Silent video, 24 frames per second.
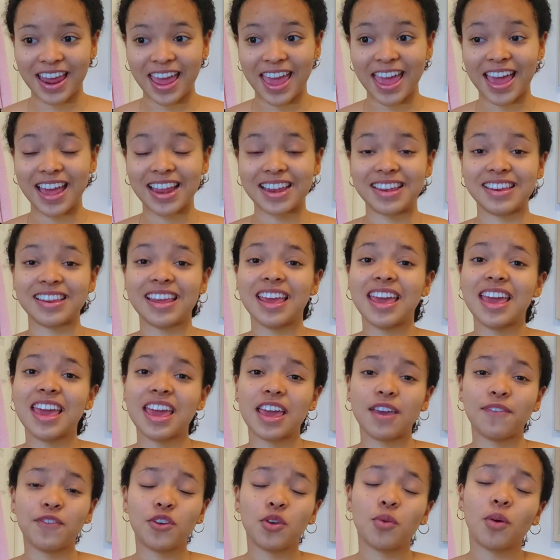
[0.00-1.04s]
And
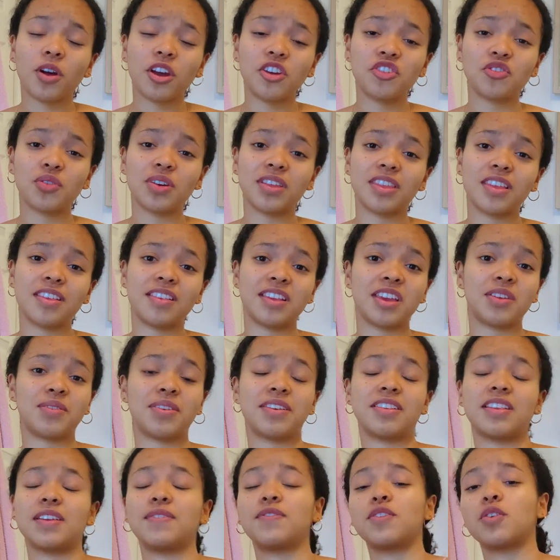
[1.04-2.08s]
if you are enjoying the
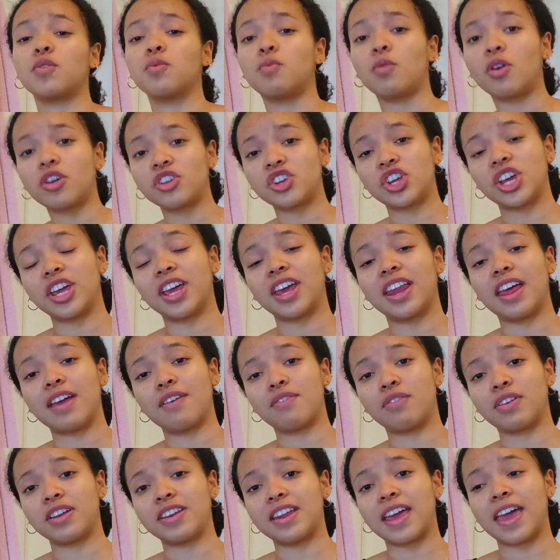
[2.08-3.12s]
series, if you're watching it
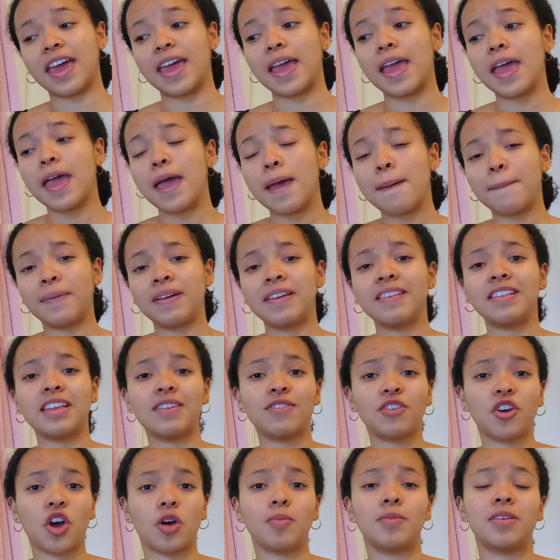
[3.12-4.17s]
every day, please leave
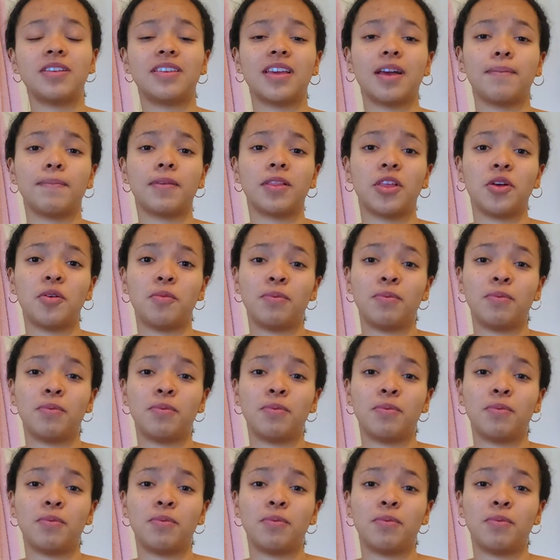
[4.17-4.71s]
a comment down below.